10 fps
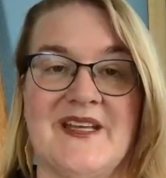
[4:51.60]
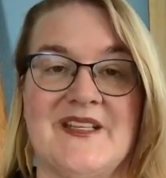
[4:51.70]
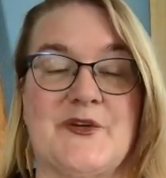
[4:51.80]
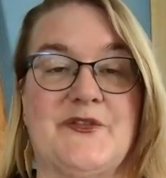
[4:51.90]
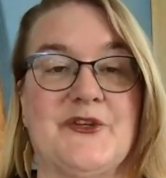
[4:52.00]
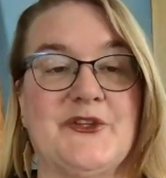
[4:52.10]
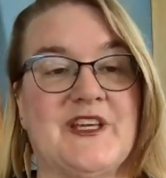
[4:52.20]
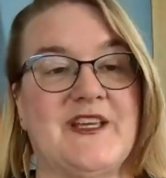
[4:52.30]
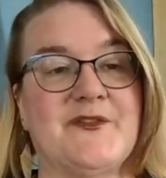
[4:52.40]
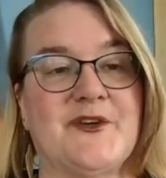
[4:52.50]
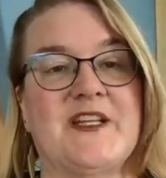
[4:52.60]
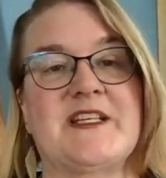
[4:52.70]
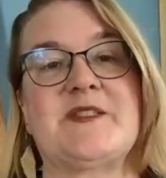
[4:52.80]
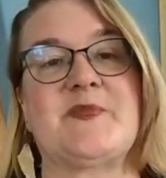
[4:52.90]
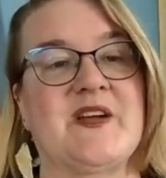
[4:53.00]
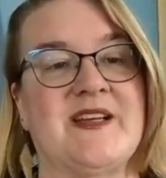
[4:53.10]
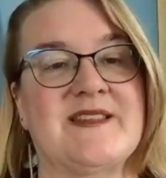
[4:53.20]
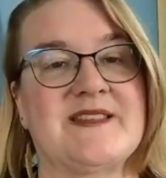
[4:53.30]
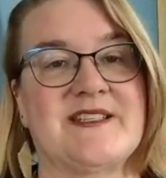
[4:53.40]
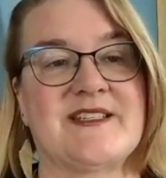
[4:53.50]
So if you're looking for an
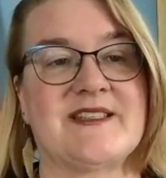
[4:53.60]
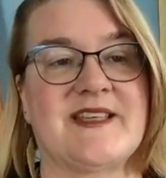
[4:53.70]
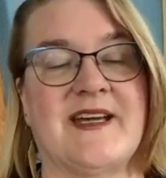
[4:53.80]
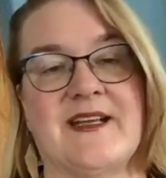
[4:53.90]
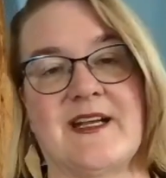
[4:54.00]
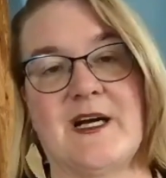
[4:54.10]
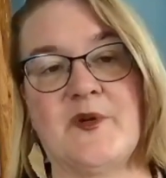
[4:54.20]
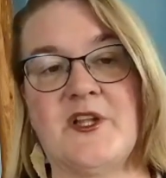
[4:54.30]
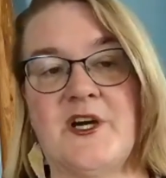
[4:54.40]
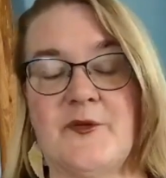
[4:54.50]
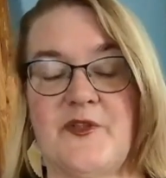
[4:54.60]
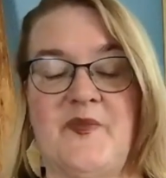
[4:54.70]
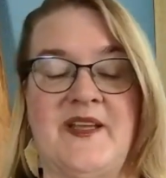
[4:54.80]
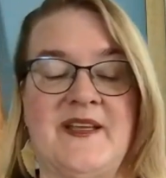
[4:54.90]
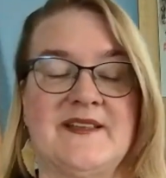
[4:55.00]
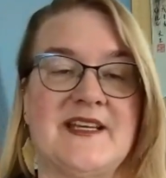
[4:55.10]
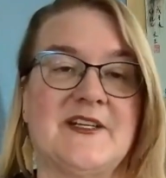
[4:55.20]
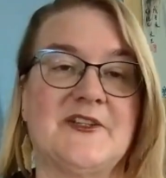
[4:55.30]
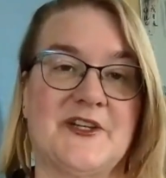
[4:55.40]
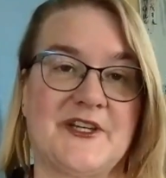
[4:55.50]
experience such as that, come along with me, take
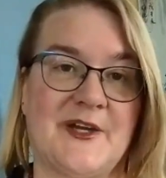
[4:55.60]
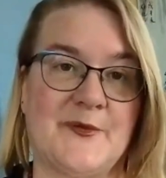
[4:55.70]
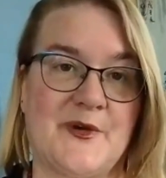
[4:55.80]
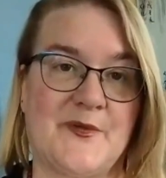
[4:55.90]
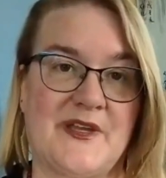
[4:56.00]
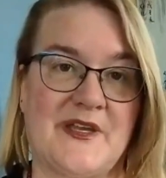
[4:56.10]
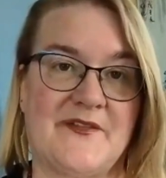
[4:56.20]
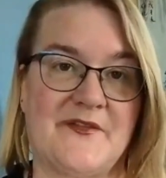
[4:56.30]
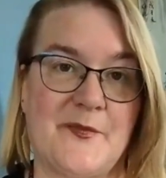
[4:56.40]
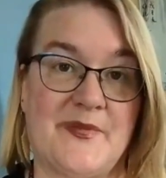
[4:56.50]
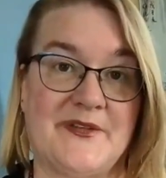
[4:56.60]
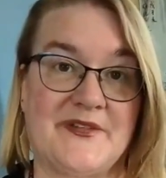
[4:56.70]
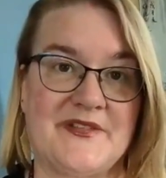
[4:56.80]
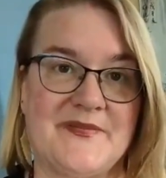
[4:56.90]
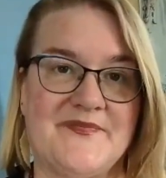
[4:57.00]
a look at what we have built.